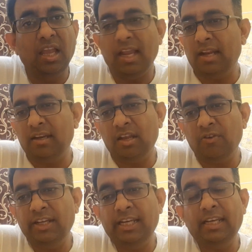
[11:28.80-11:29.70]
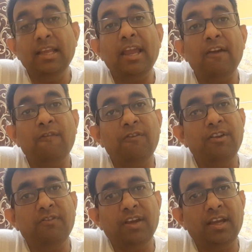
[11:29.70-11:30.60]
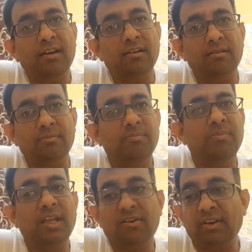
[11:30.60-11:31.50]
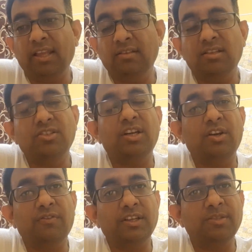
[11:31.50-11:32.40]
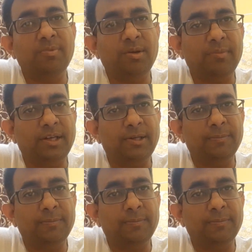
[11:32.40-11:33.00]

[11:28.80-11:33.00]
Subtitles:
And now in India, everywhere they are trying such kind of experiment.